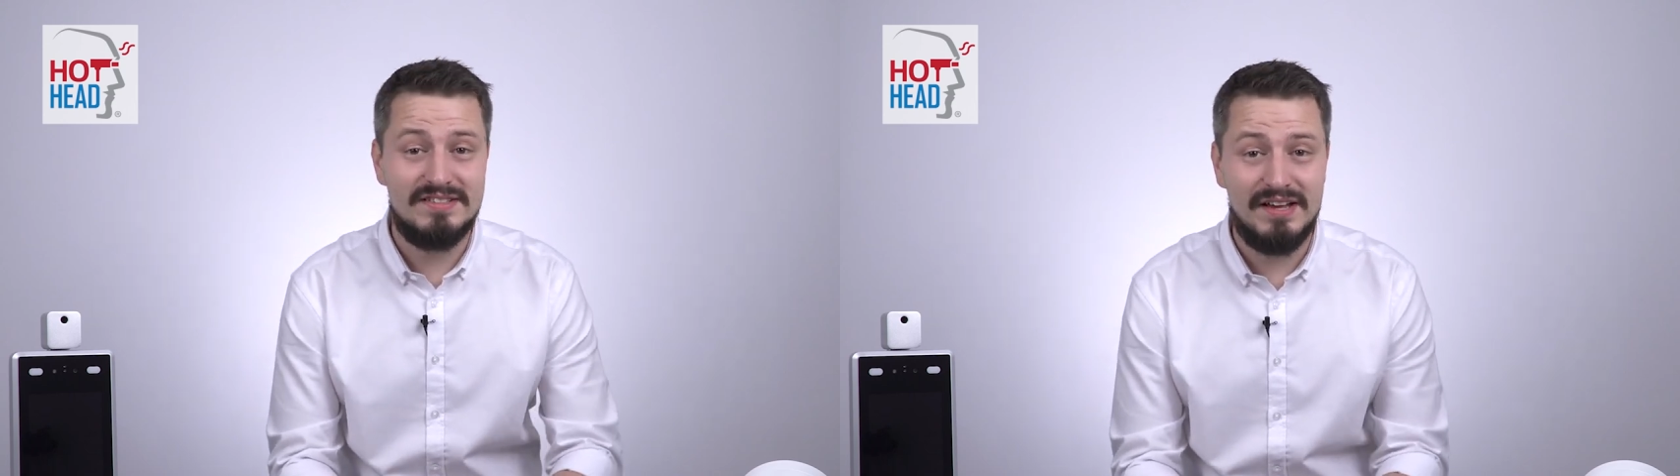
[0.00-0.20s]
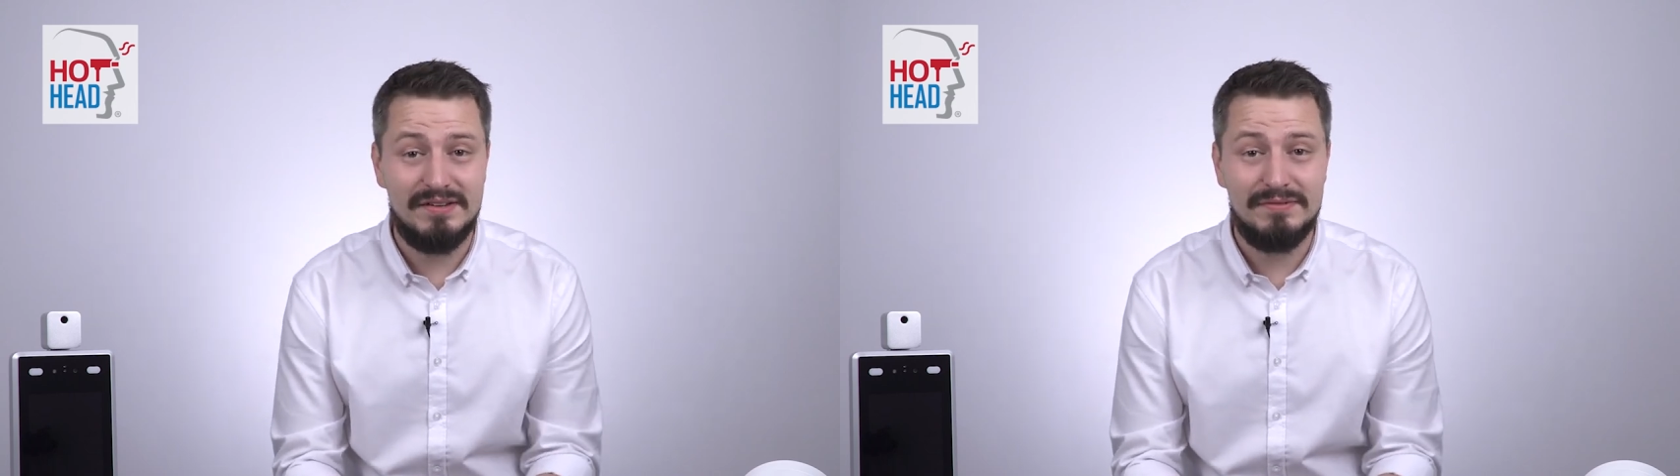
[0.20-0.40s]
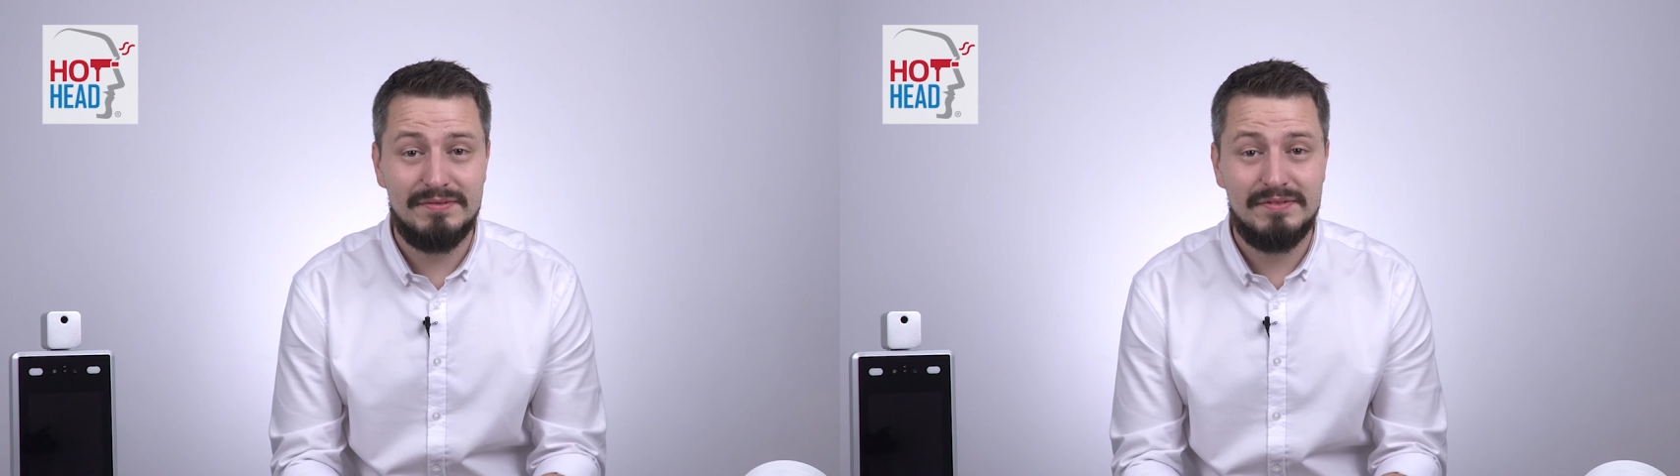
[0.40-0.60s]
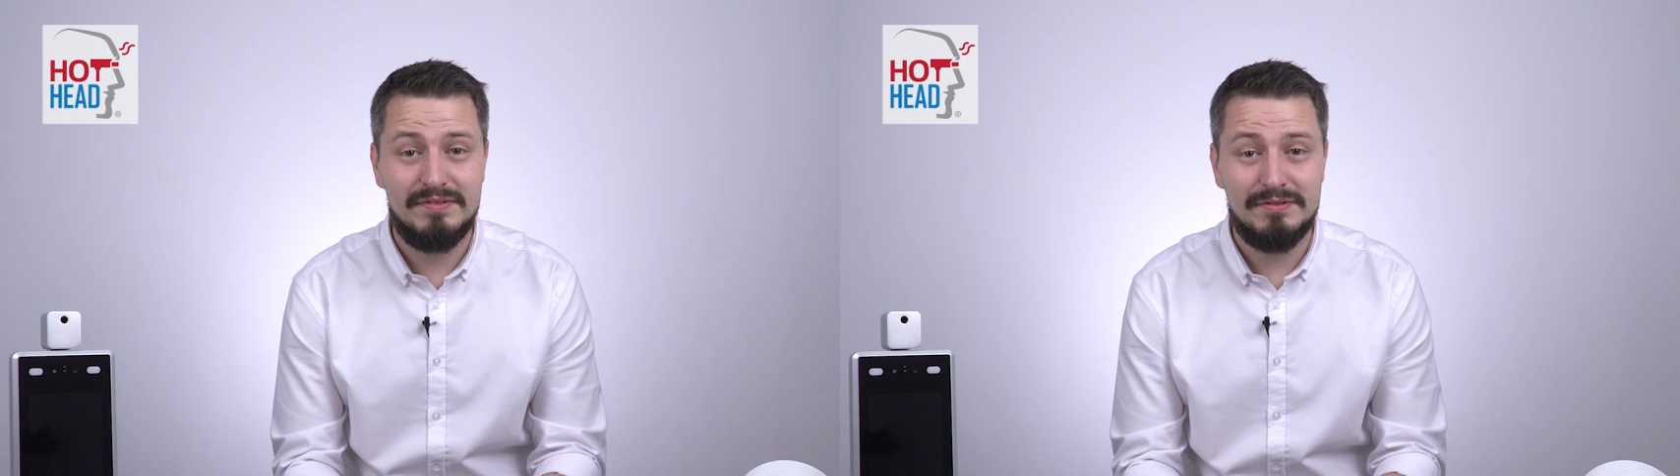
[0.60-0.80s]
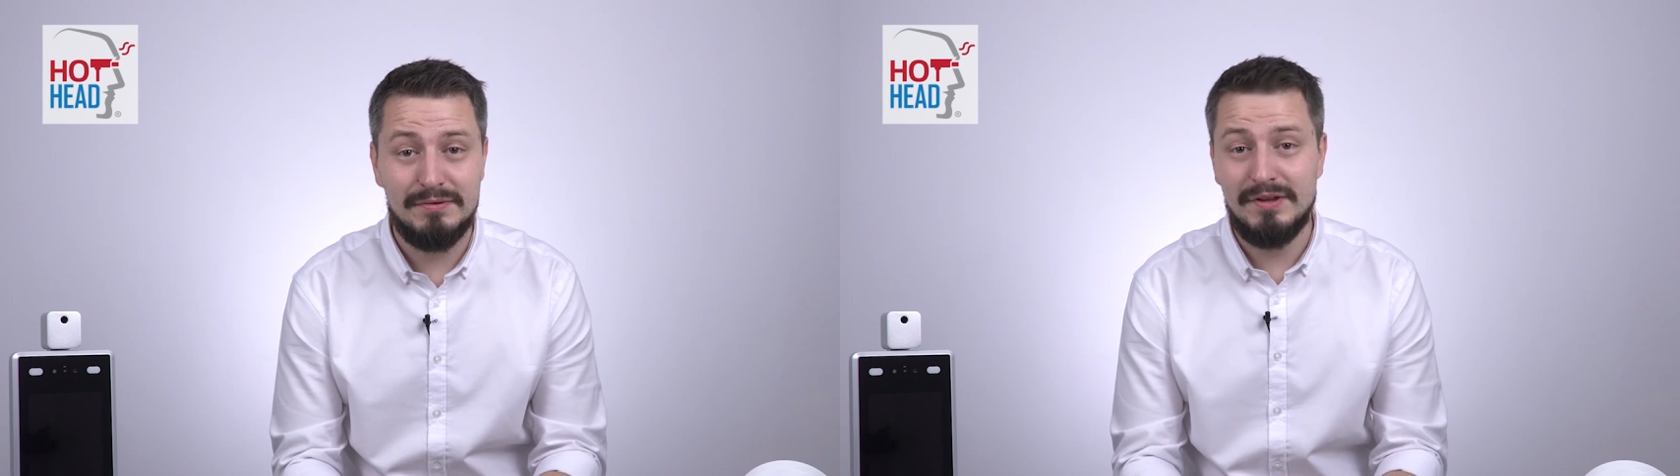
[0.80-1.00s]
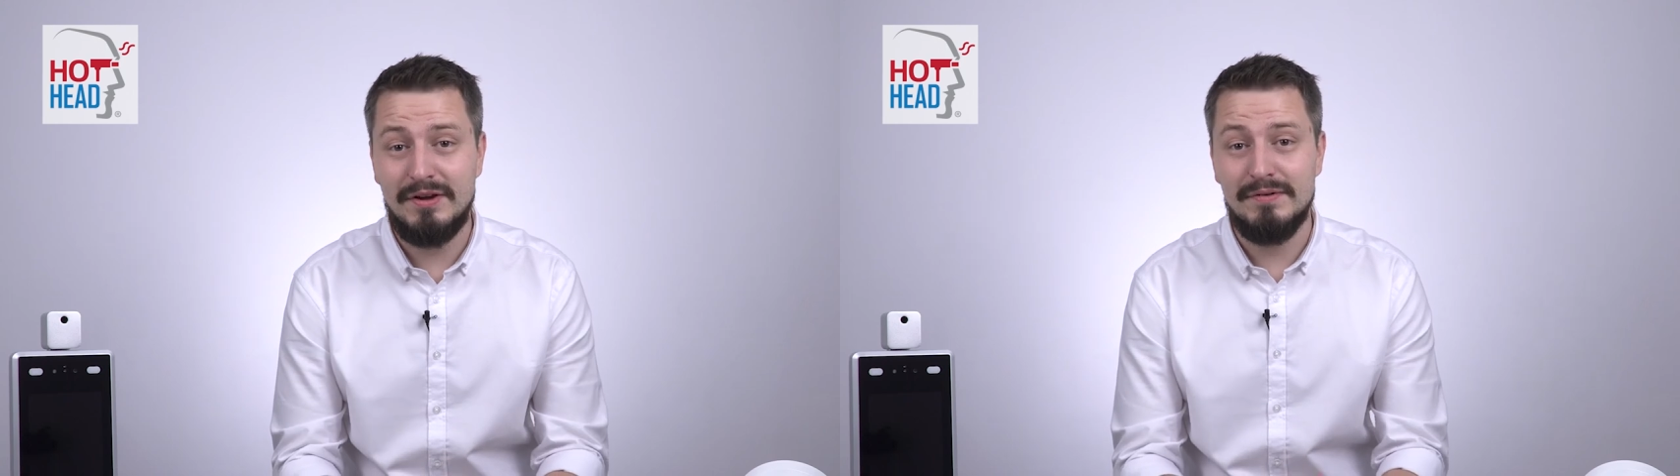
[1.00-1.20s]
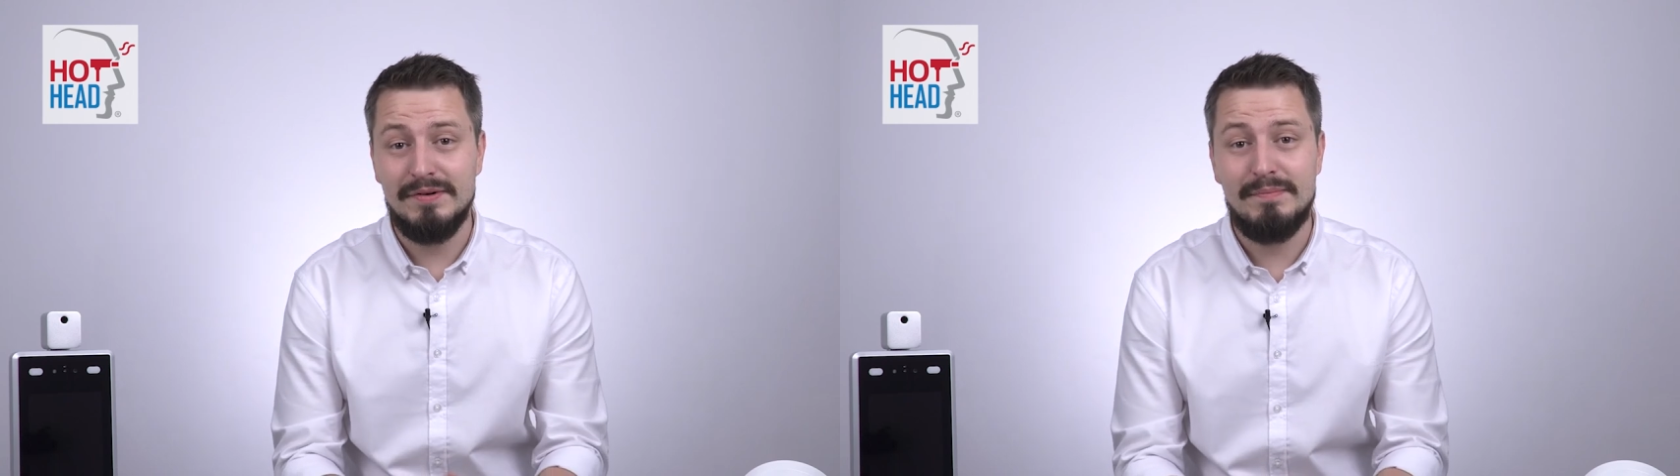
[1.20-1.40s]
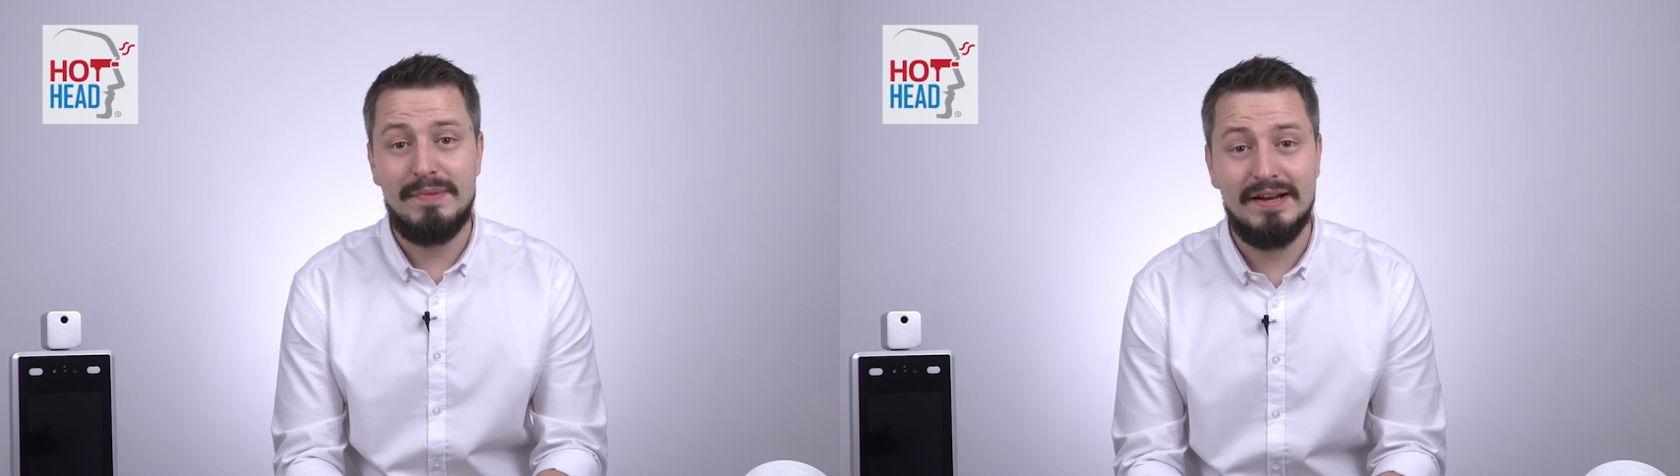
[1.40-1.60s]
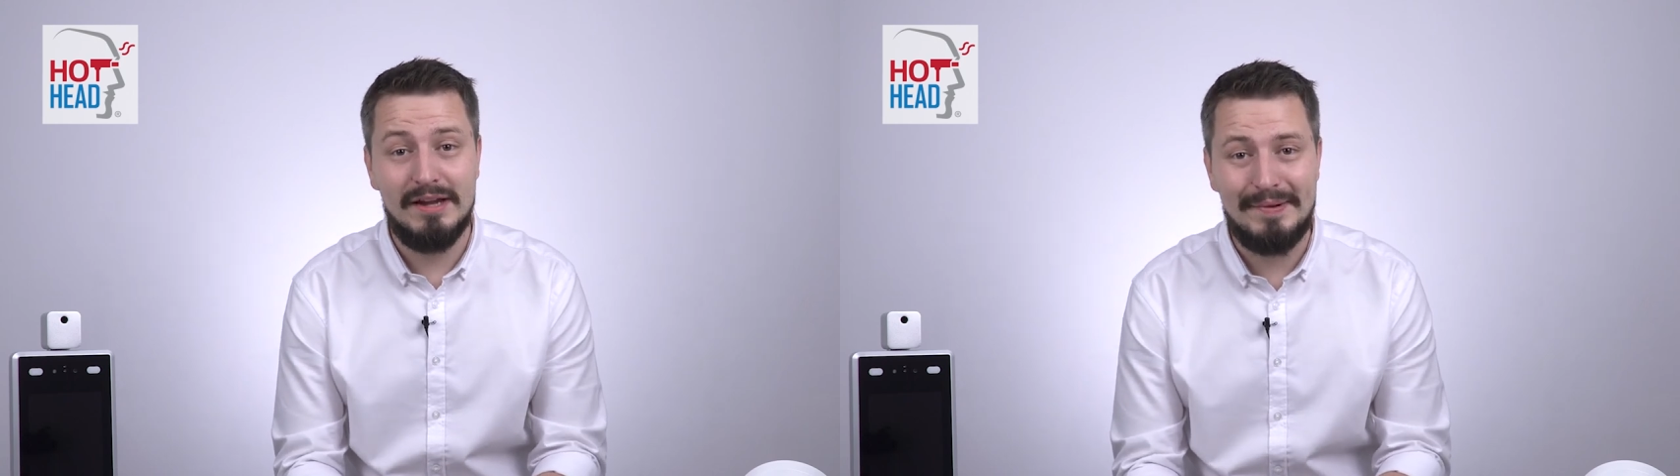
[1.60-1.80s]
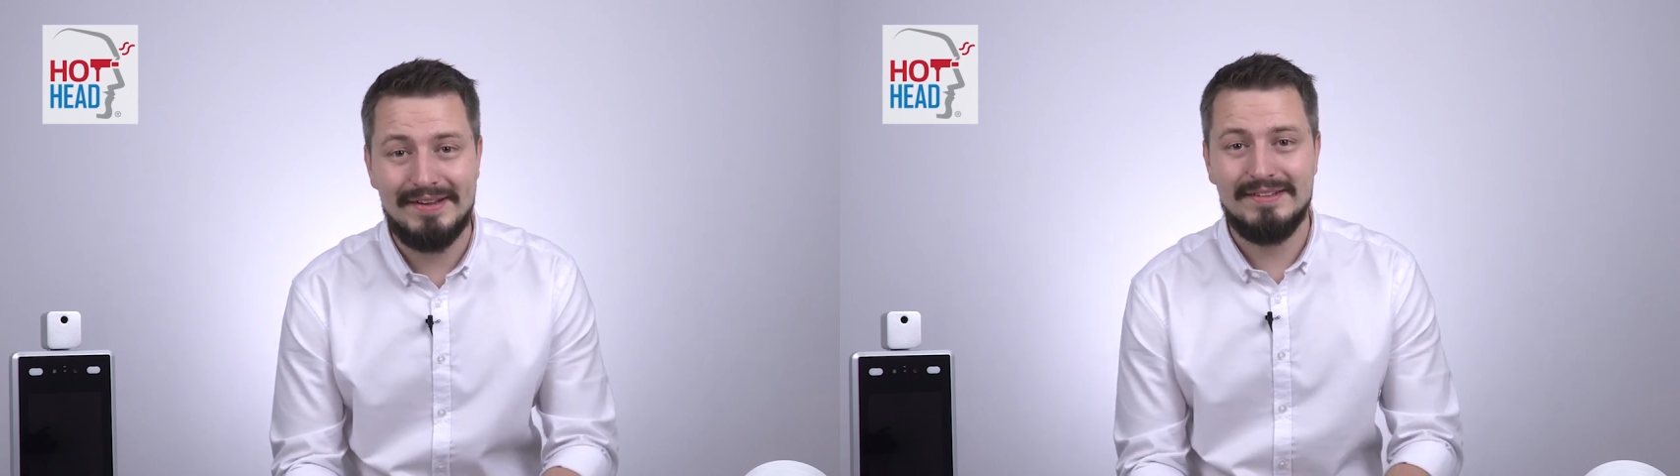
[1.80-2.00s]
safe during the current
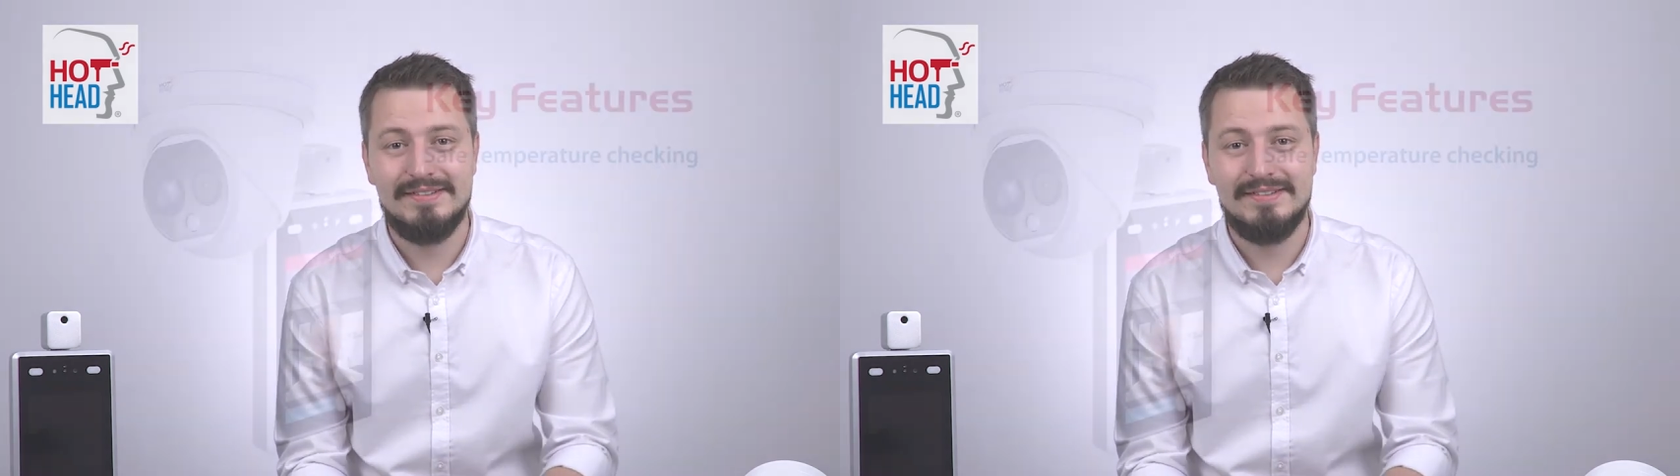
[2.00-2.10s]
pandemic,